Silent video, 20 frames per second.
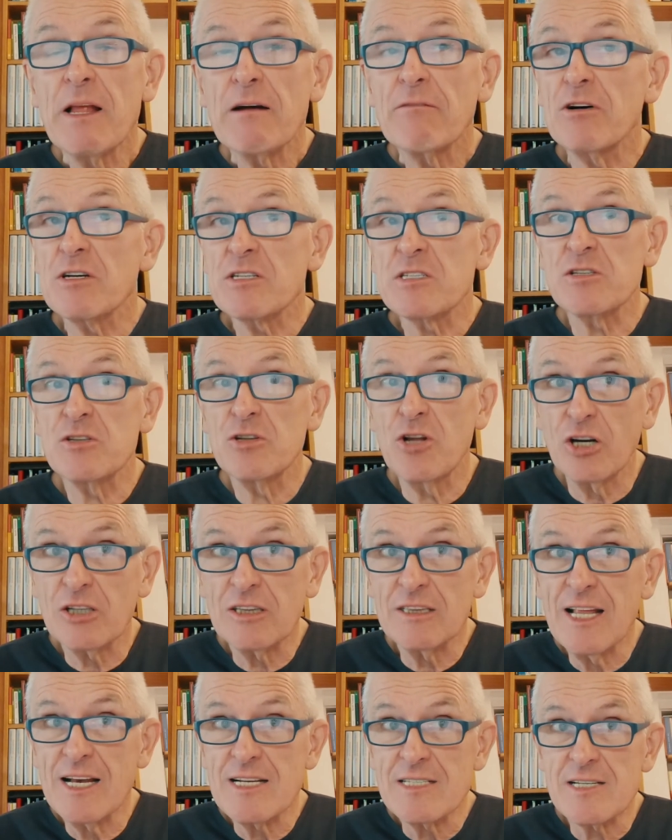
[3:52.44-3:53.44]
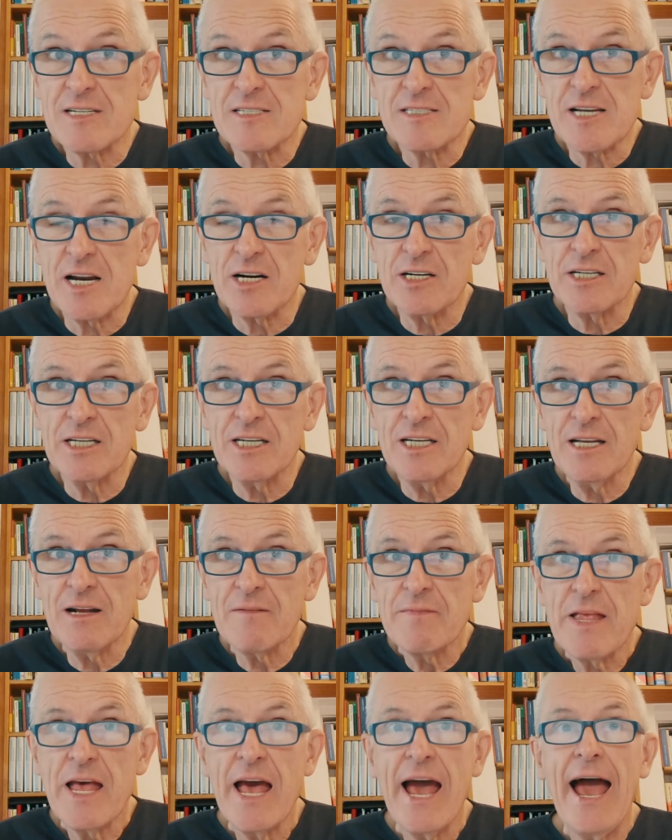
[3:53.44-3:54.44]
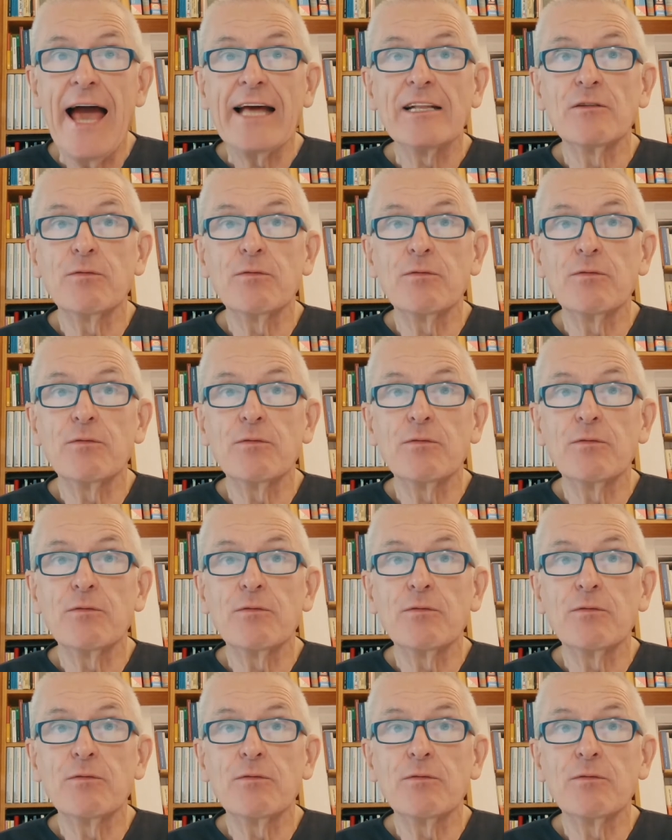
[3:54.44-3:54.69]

was not necessary and